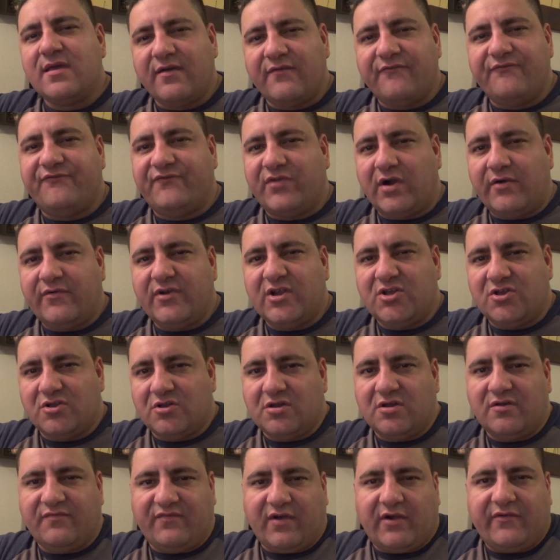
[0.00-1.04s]
Very
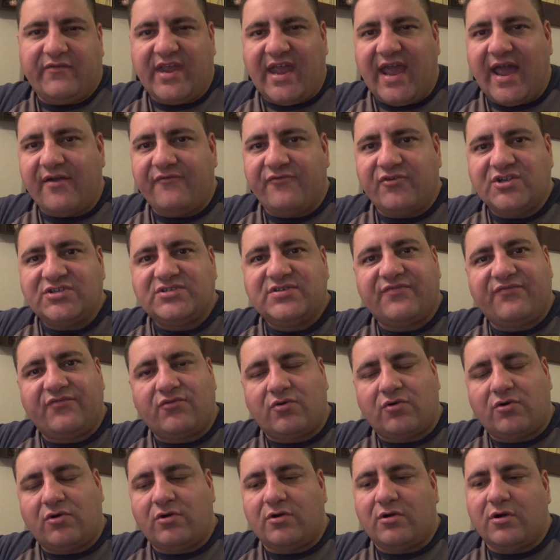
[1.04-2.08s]
good, very average
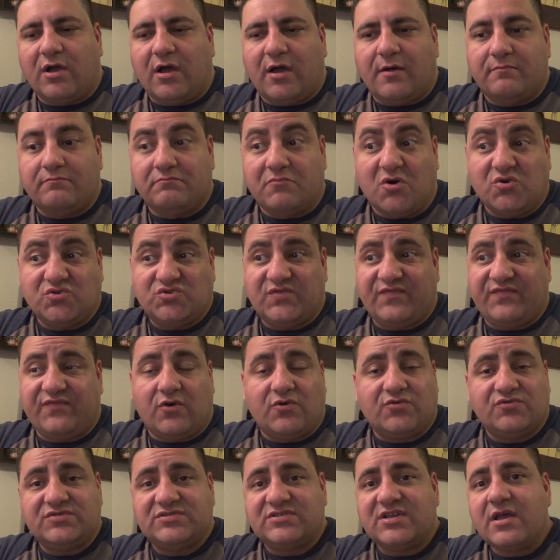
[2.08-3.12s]
for most
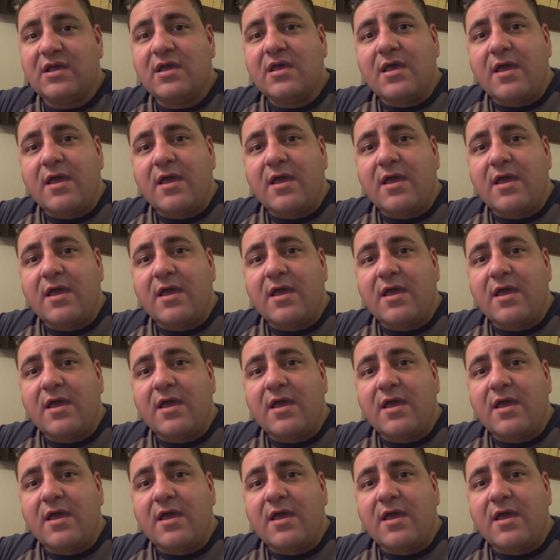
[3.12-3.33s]
phones.